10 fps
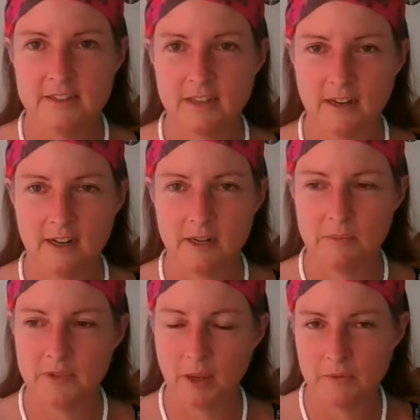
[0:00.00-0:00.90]

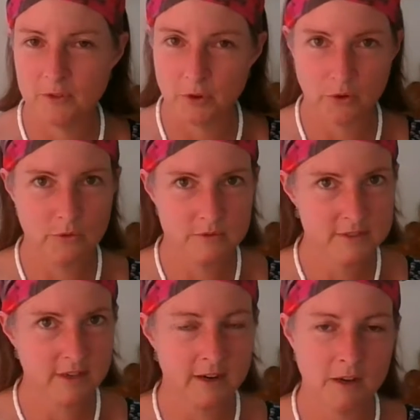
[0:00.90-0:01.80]
yeah, if you go
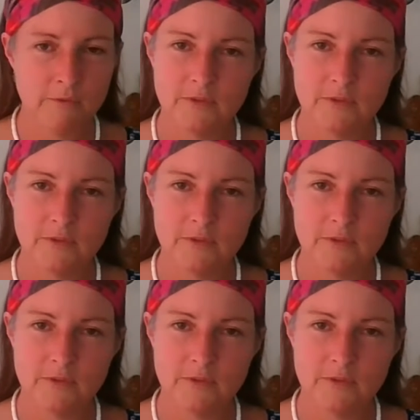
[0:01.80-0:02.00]
sign up,